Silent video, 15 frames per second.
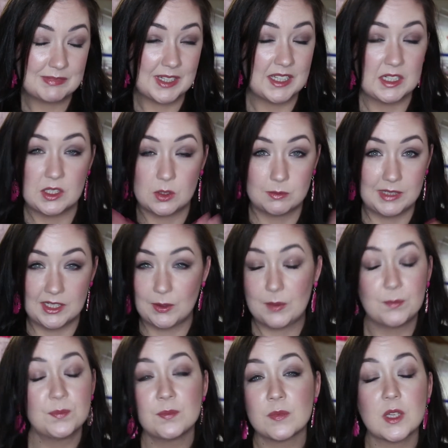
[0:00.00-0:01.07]
I don't know.
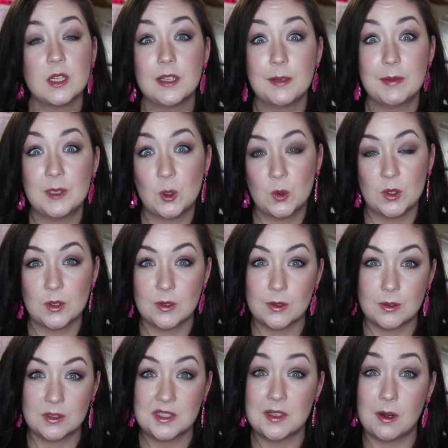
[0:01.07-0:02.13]
Anyway, let me know your
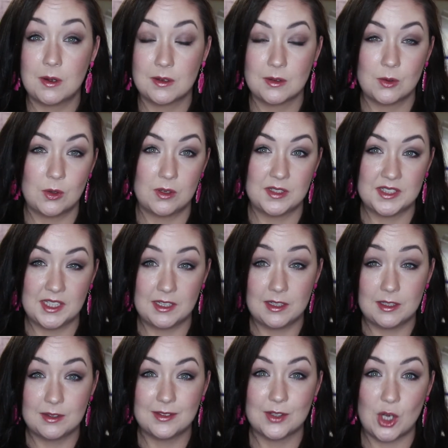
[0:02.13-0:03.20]
thoughts on hauls
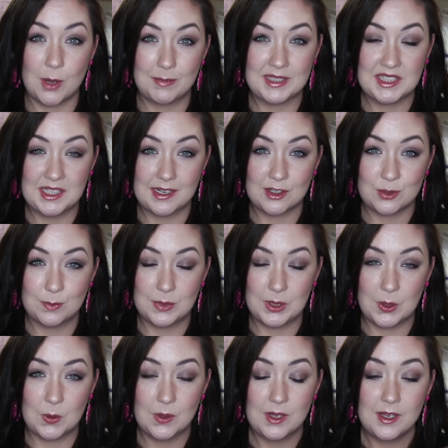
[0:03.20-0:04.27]
in the comment section
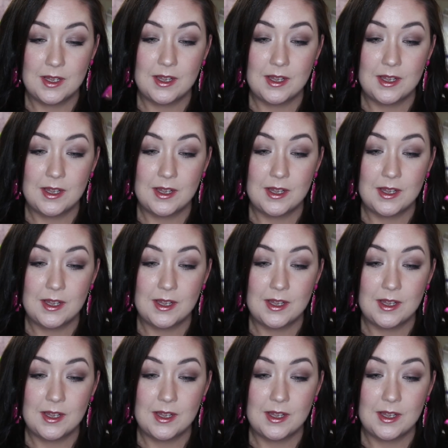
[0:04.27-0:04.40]
below.